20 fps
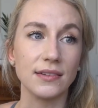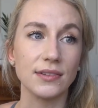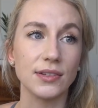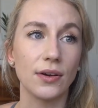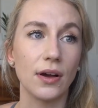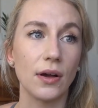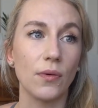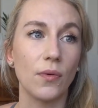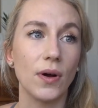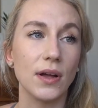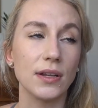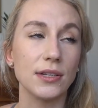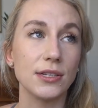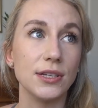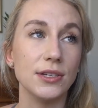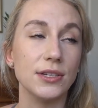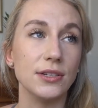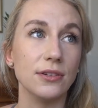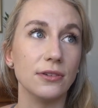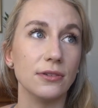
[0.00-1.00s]
So I want
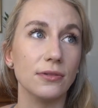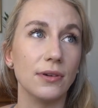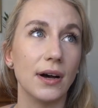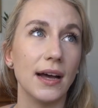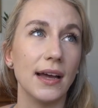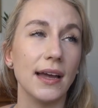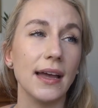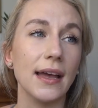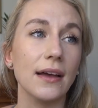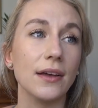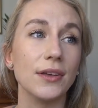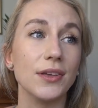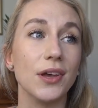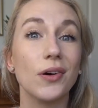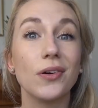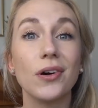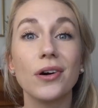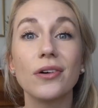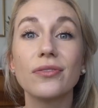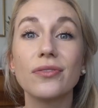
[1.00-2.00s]
to do a
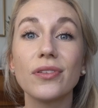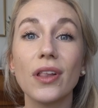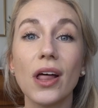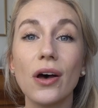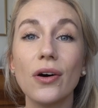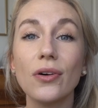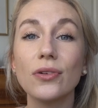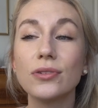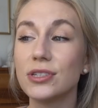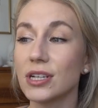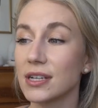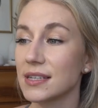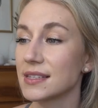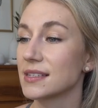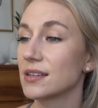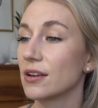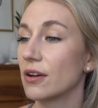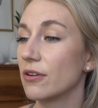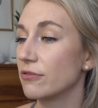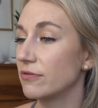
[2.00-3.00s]
yoga flow,
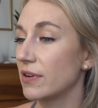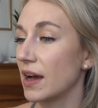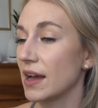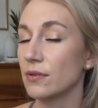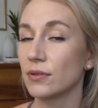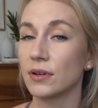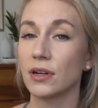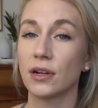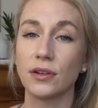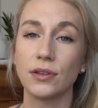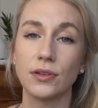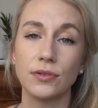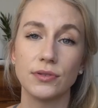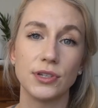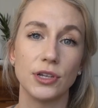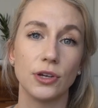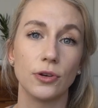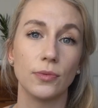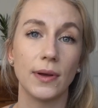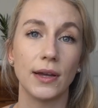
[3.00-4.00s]
just find one on
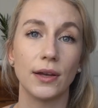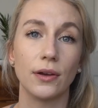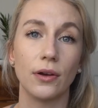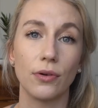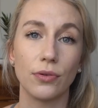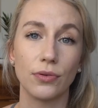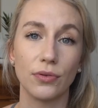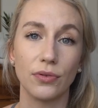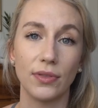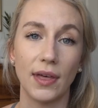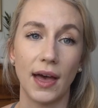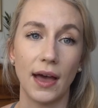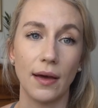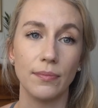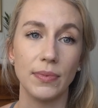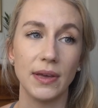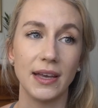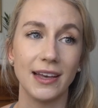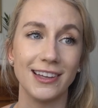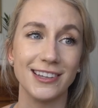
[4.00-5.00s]
YouTube and go through
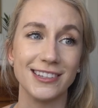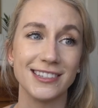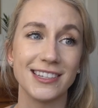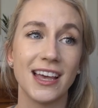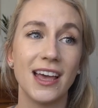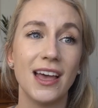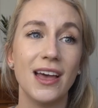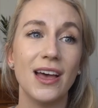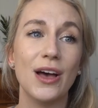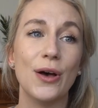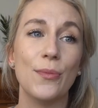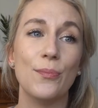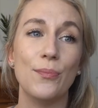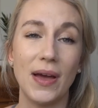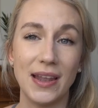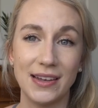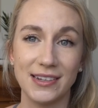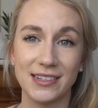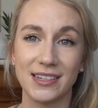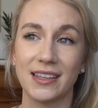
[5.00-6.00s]
that because
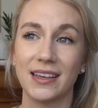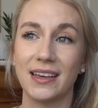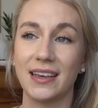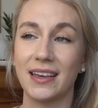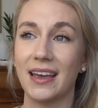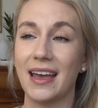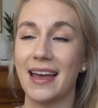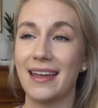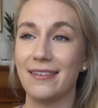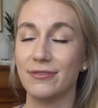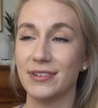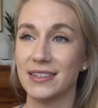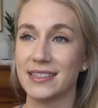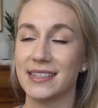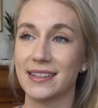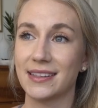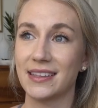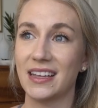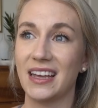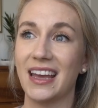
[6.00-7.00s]
mentally and
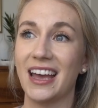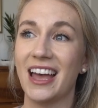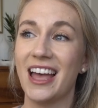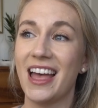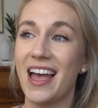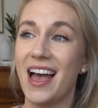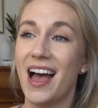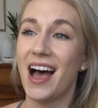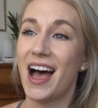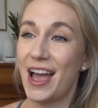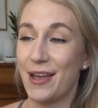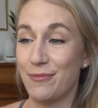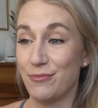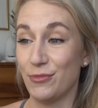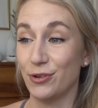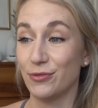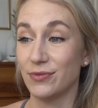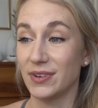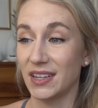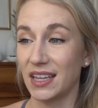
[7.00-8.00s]
physically I'm
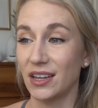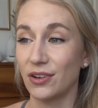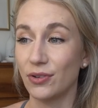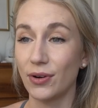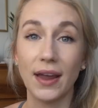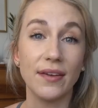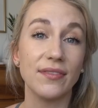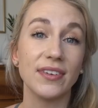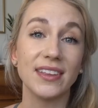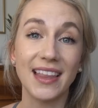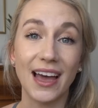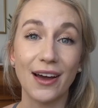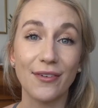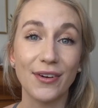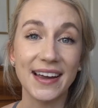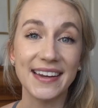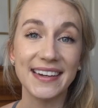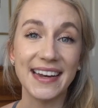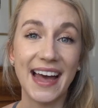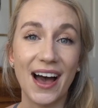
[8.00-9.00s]
really craving that
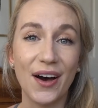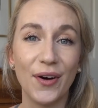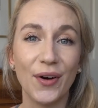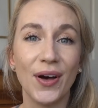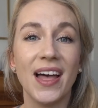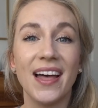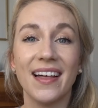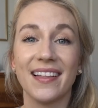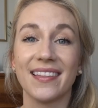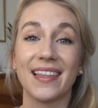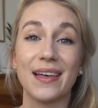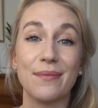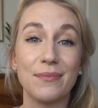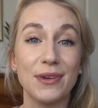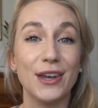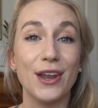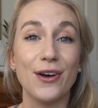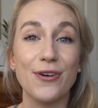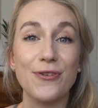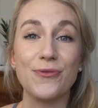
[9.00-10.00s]
right now. Let
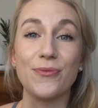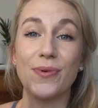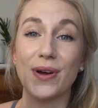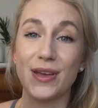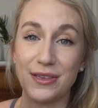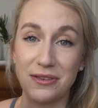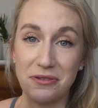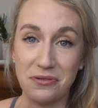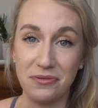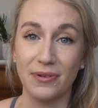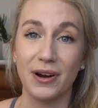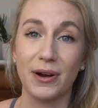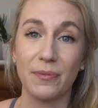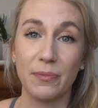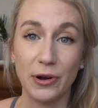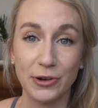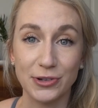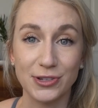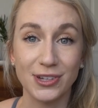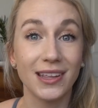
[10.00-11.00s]
me know what you are
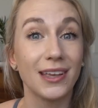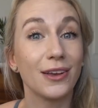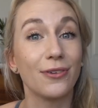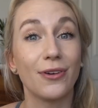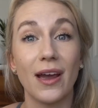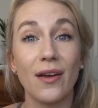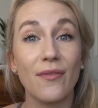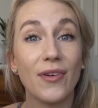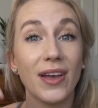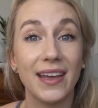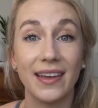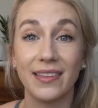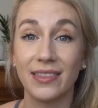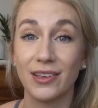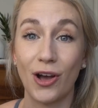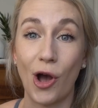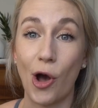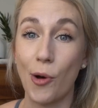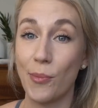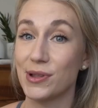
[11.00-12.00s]
personally craving in
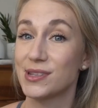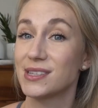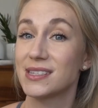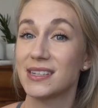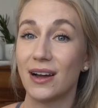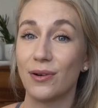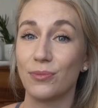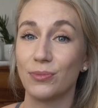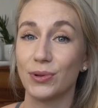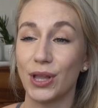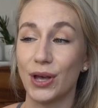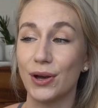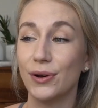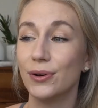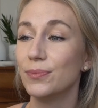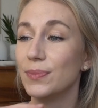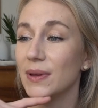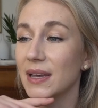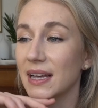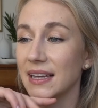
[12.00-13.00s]
the comments down
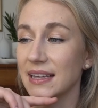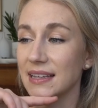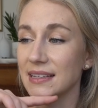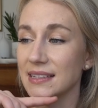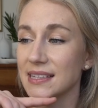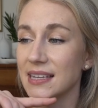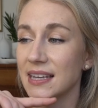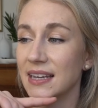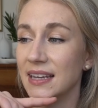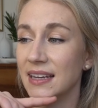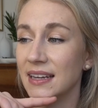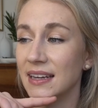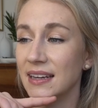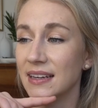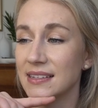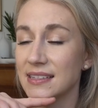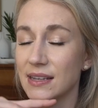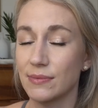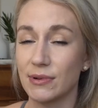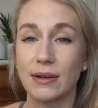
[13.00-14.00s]
below because
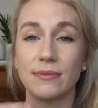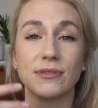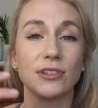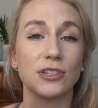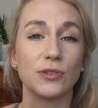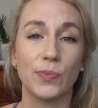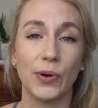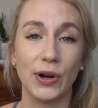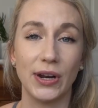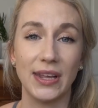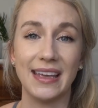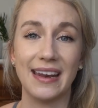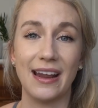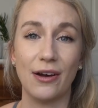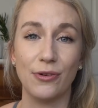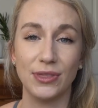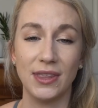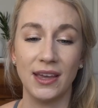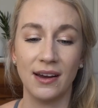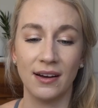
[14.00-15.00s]
sometimes just putting it
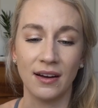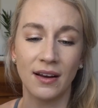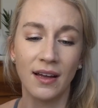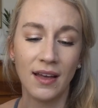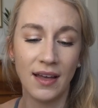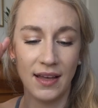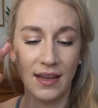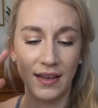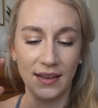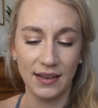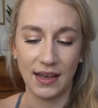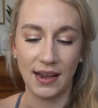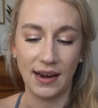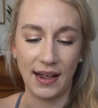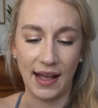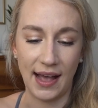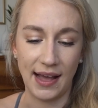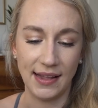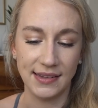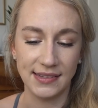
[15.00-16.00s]
out there
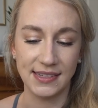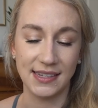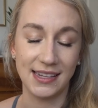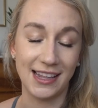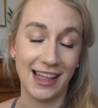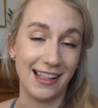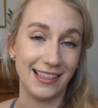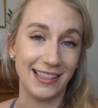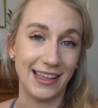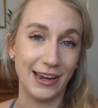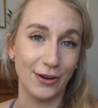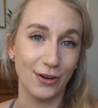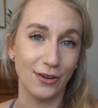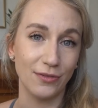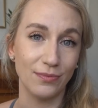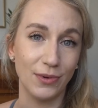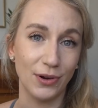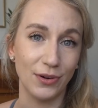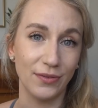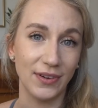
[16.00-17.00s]
kind of adds to that layer
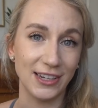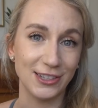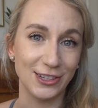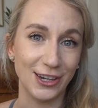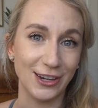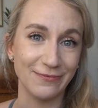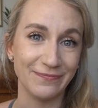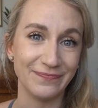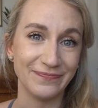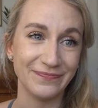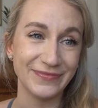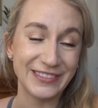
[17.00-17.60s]
of motivation.